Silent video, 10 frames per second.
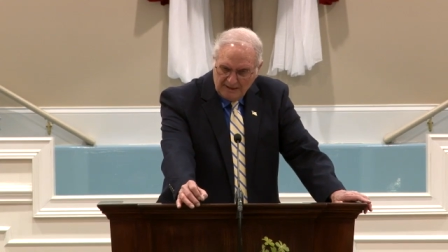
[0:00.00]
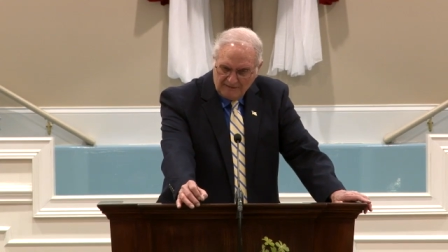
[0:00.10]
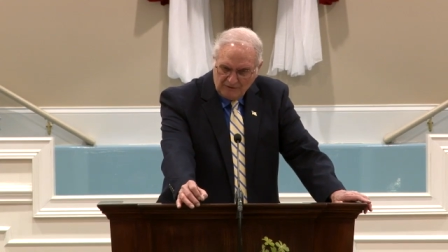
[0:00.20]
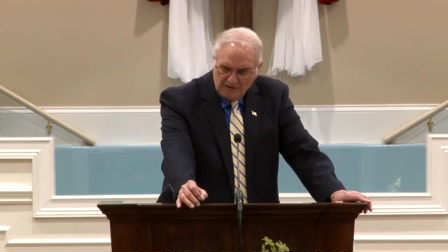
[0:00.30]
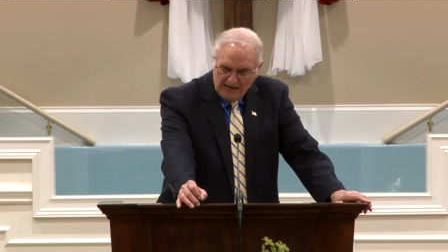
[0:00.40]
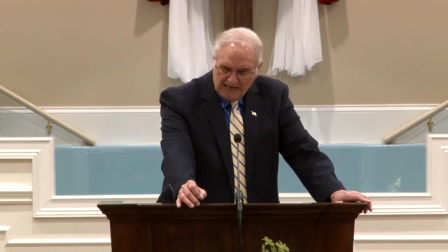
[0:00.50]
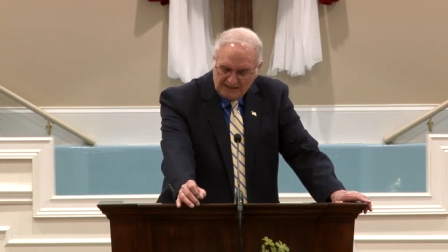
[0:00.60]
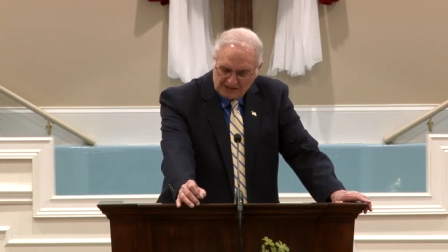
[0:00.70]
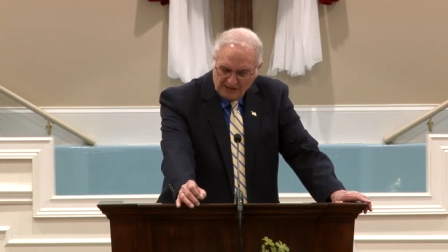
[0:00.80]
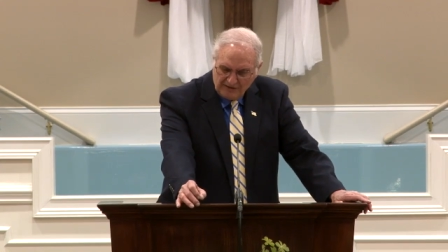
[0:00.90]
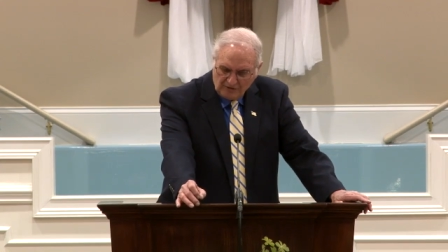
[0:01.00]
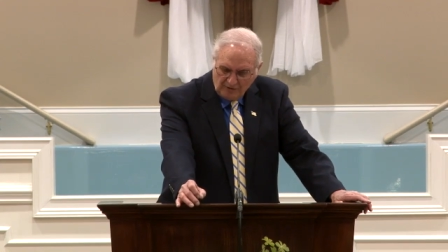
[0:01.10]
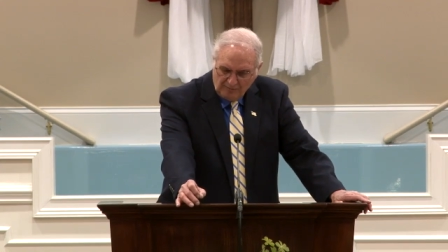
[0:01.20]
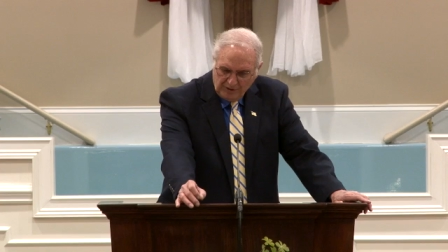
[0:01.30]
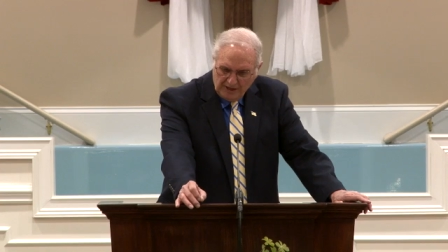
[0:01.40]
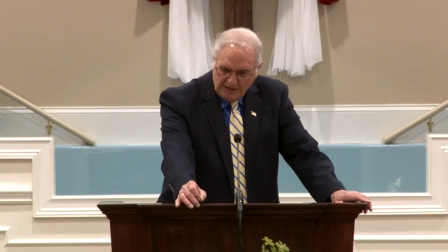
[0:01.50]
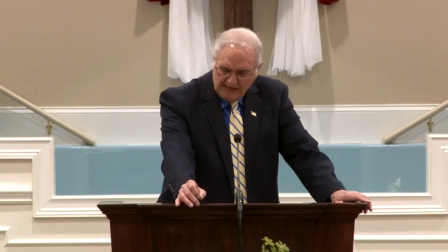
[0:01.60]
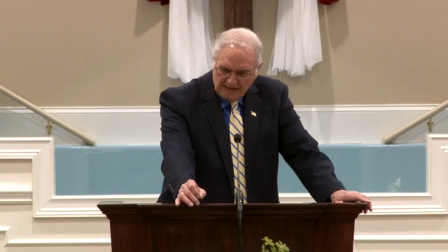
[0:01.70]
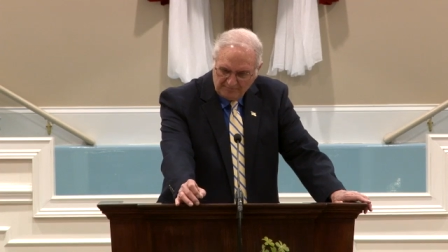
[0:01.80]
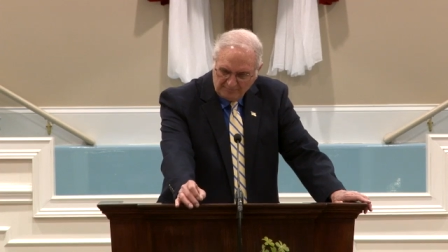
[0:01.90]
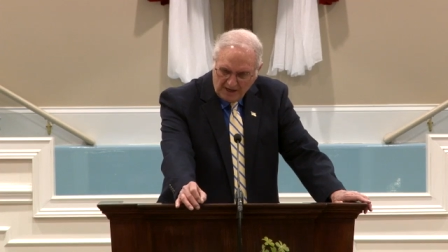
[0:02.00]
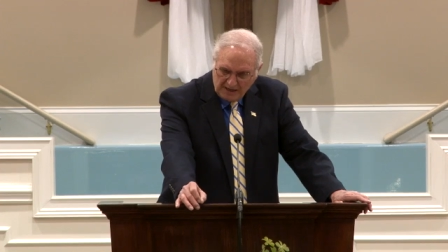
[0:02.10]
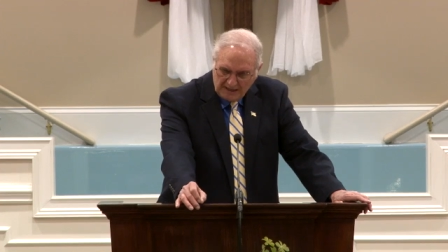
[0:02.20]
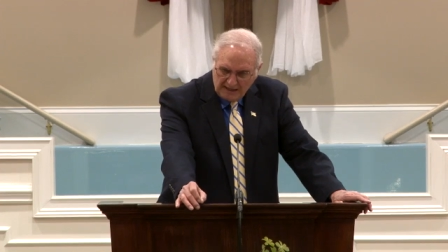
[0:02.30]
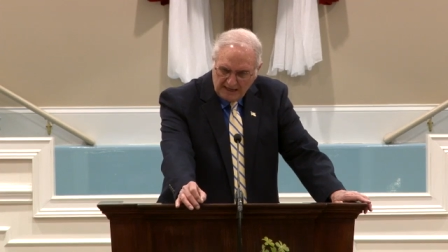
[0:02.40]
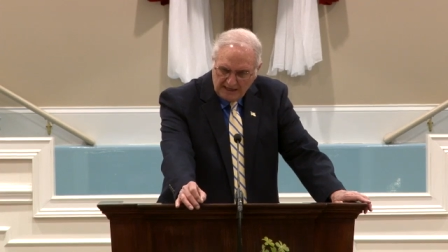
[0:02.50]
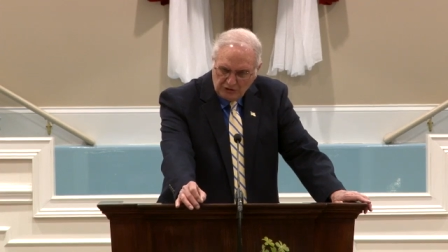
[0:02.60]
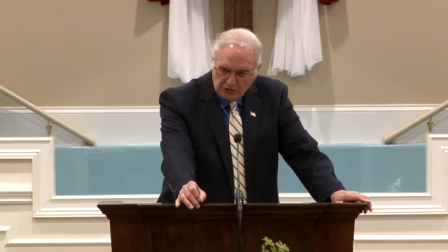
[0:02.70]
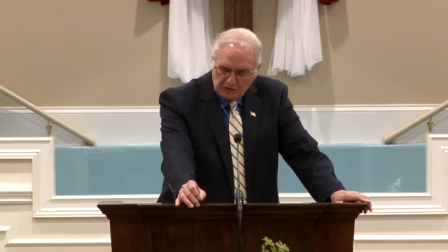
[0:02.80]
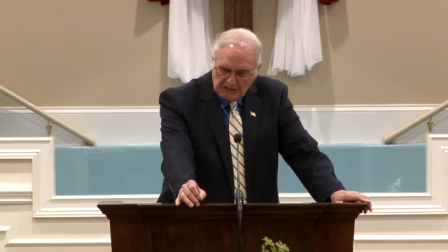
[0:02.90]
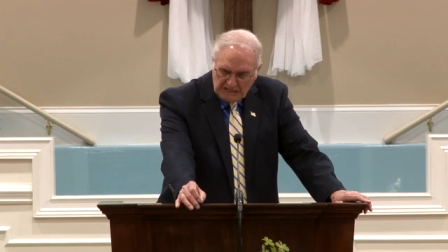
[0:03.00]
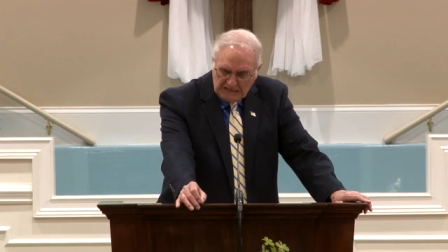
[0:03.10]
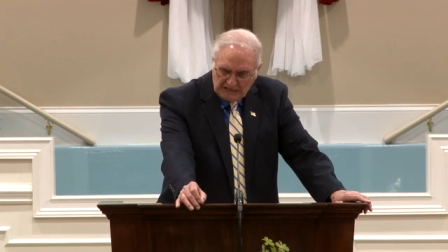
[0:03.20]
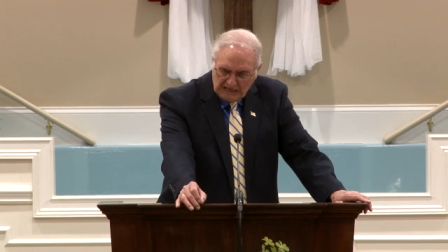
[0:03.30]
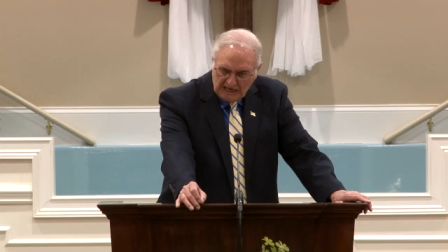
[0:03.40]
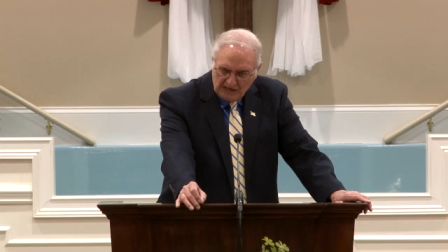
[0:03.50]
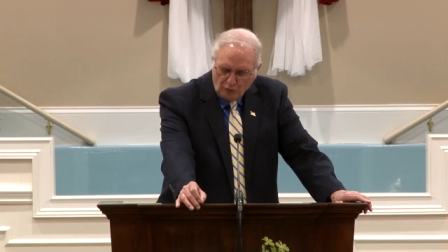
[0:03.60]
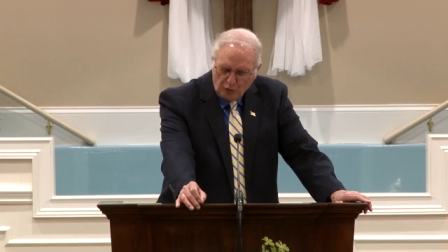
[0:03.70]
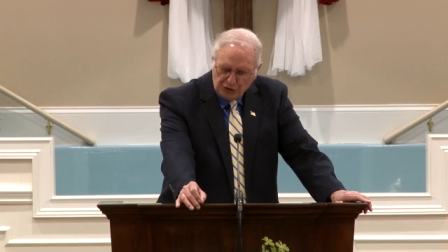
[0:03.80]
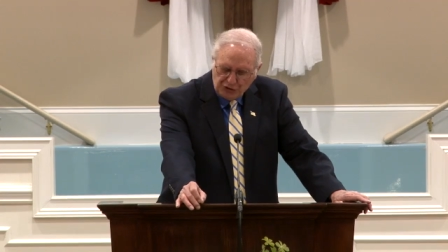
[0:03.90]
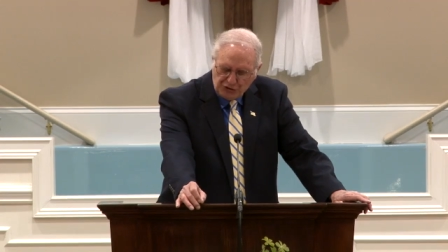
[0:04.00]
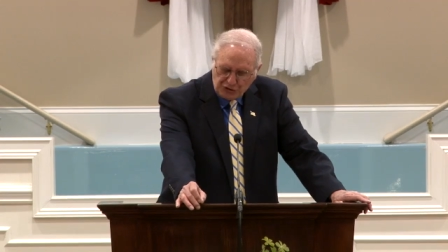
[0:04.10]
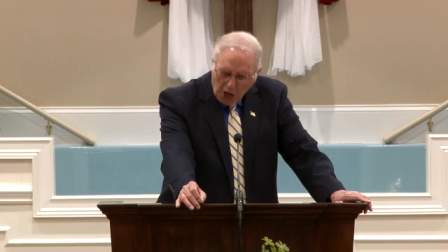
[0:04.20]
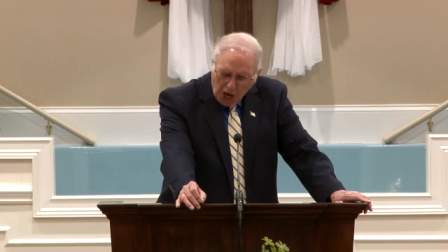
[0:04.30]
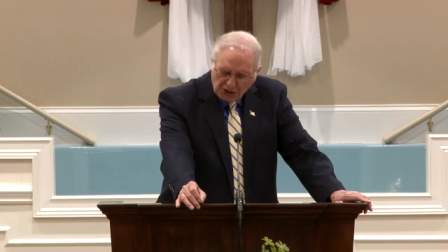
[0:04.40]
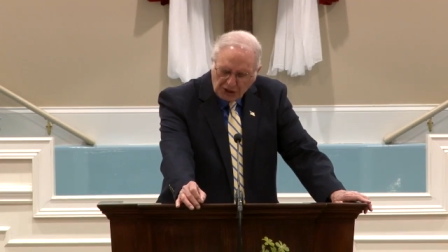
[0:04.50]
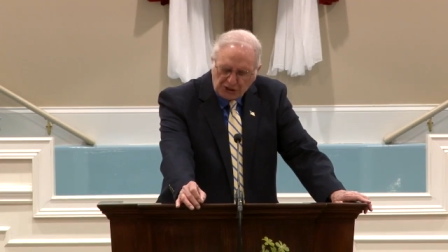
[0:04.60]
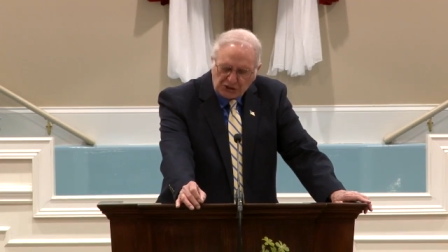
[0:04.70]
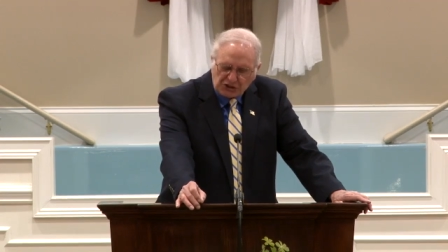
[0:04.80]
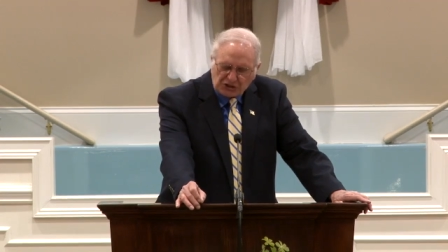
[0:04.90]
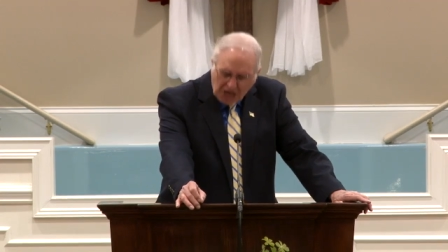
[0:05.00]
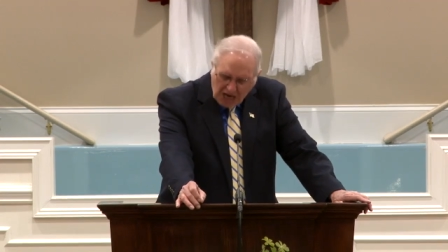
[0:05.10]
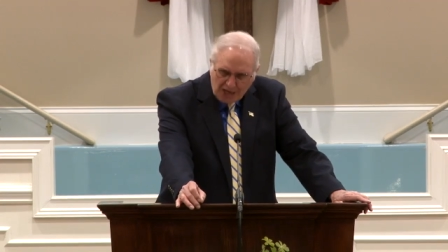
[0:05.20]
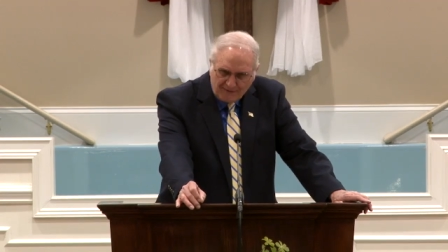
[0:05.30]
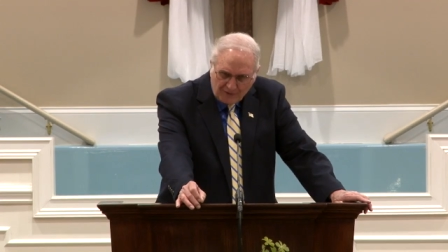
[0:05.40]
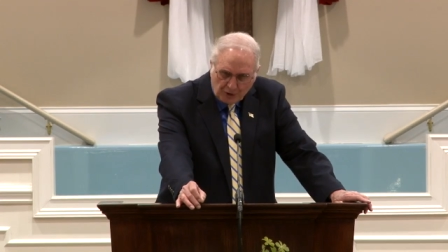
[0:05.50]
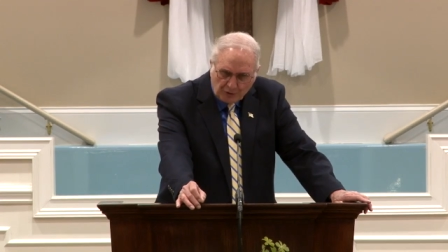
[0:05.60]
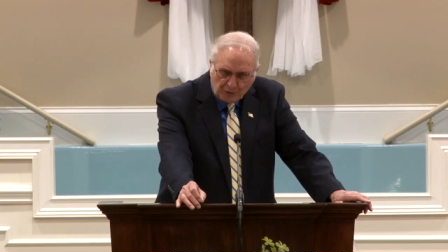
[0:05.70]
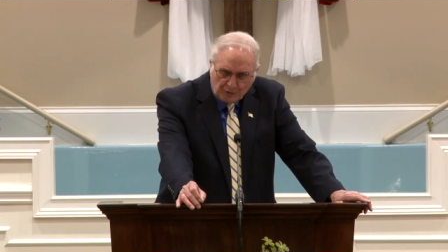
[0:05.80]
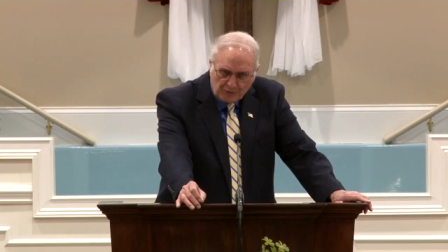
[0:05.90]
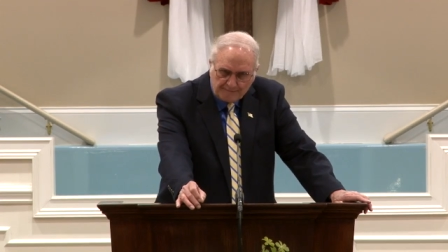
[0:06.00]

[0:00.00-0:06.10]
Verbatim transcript: if you had his literal blood and body and you could eat it, it would not save you.